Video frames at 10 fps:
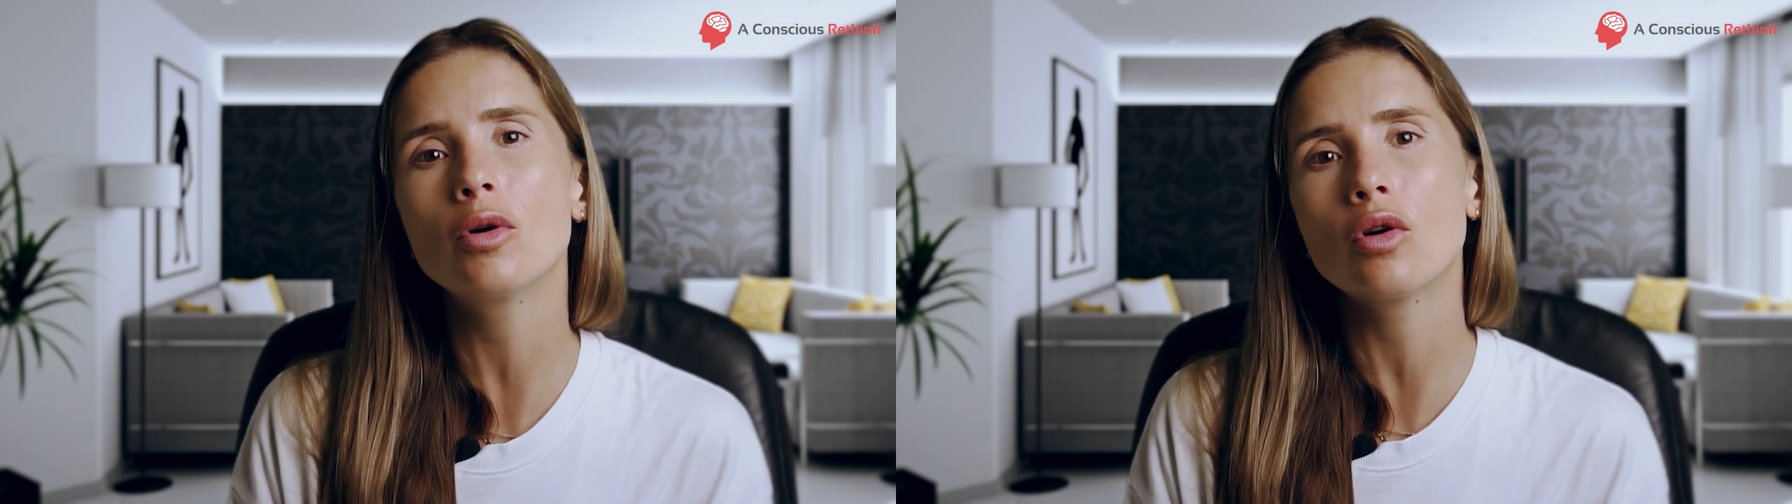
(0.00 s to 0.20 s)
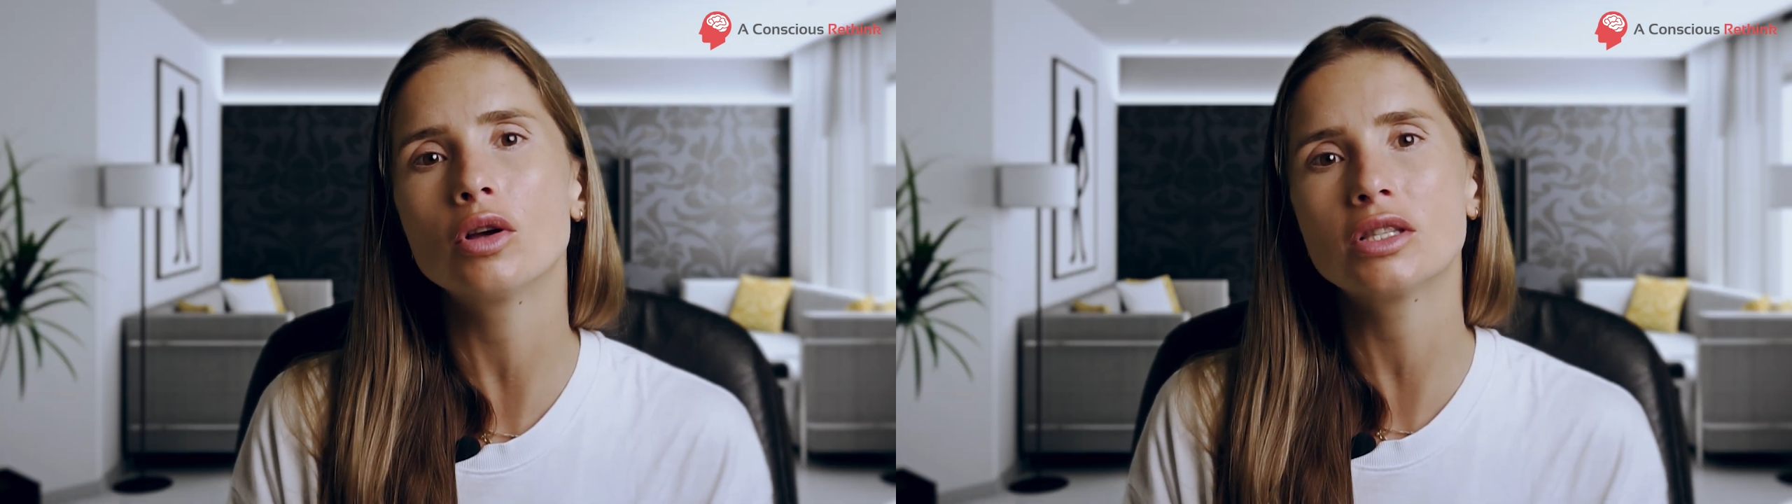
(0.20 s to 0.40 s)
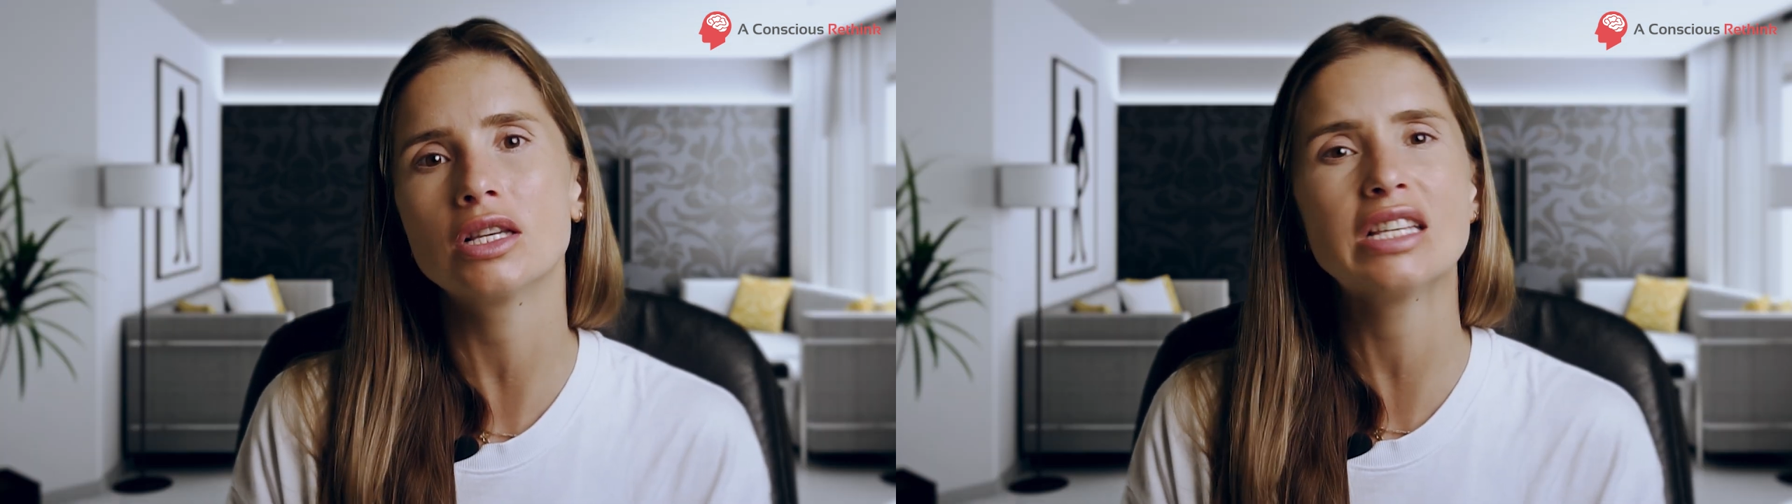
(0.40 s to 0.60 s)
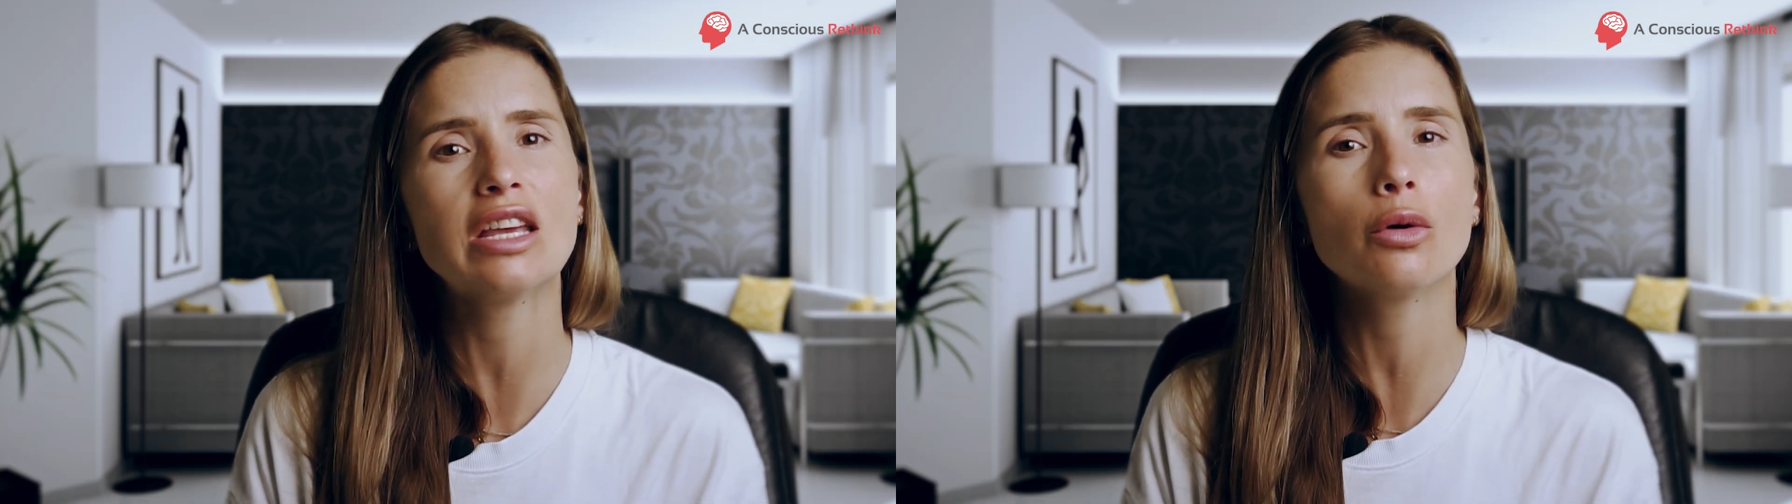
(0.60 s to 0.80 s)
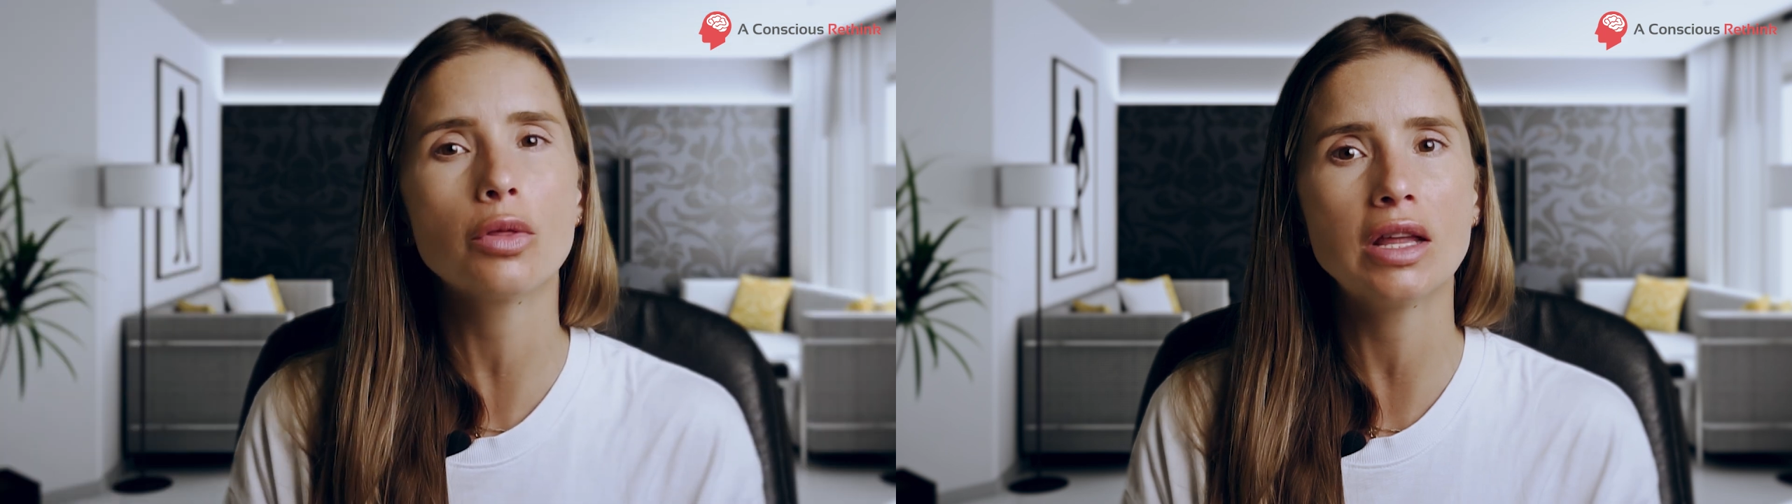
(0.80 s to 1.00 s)
across as
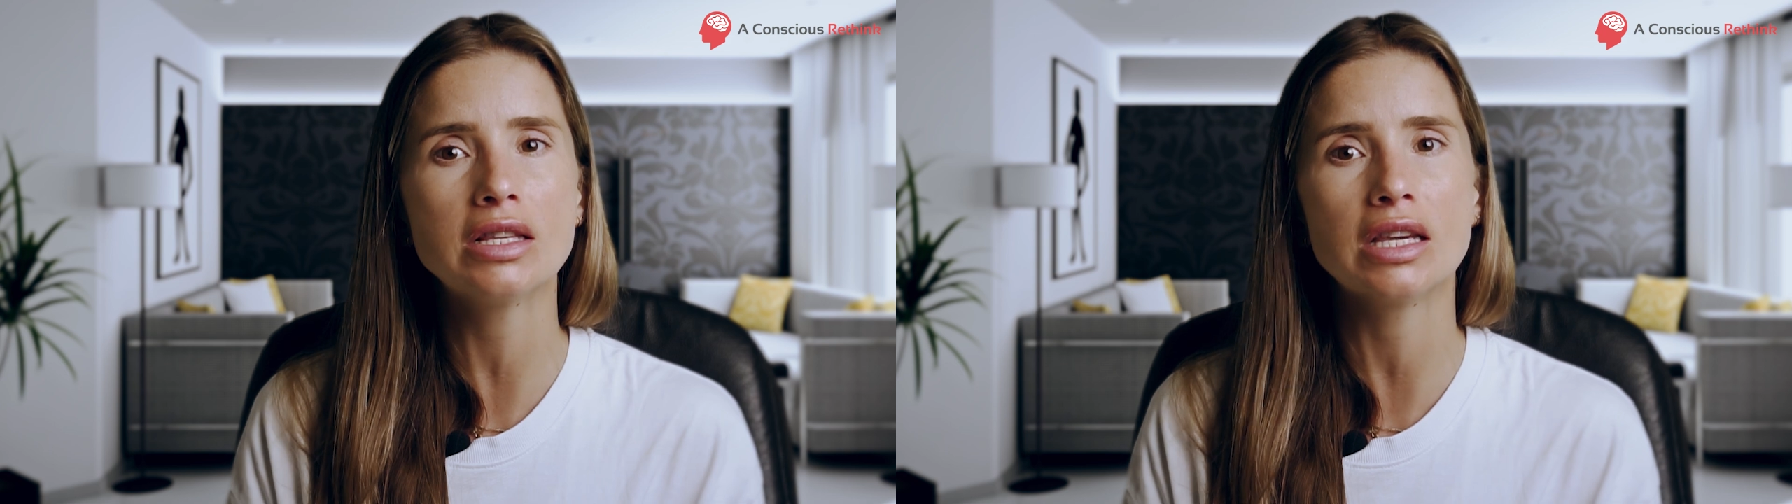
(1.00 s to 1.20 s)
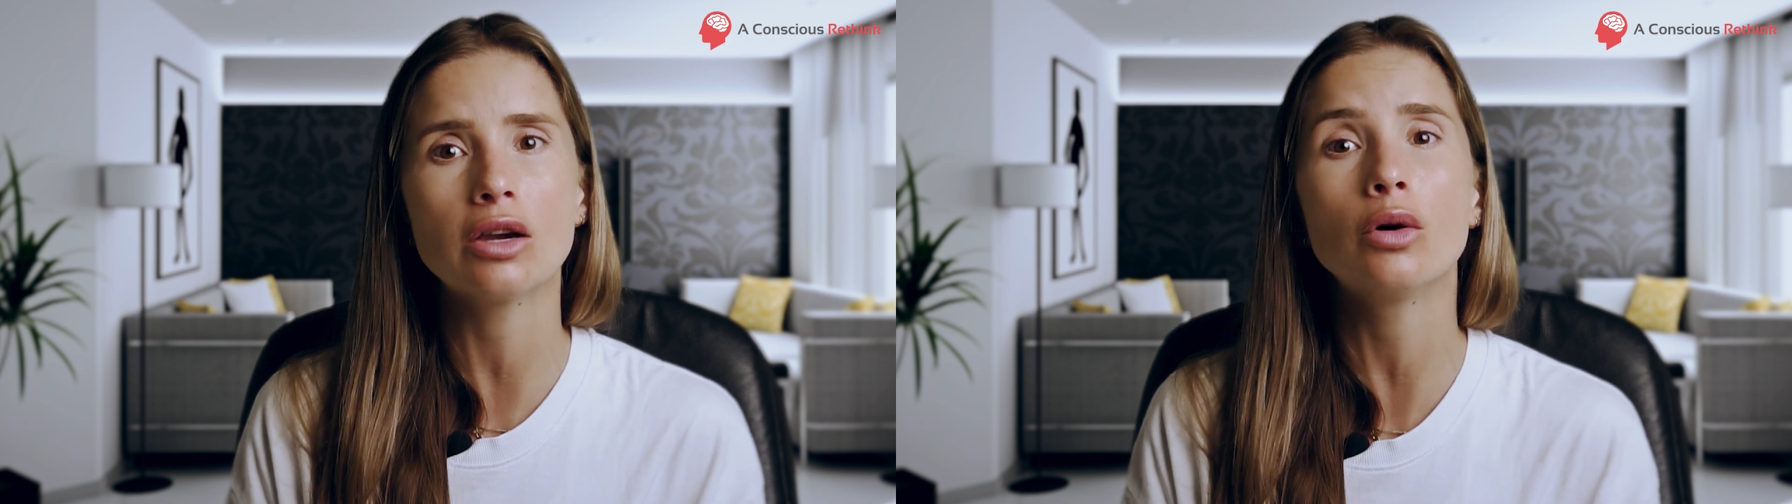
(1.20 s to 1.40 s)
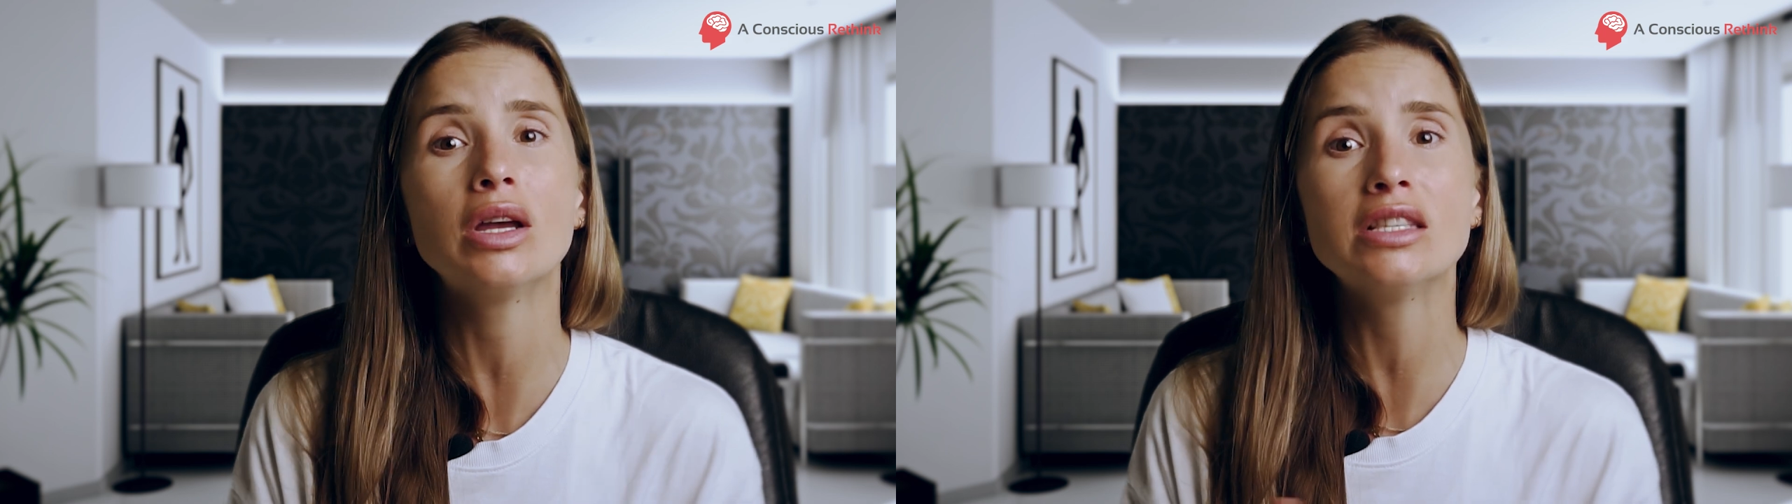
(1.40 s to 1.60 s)
inauthentic or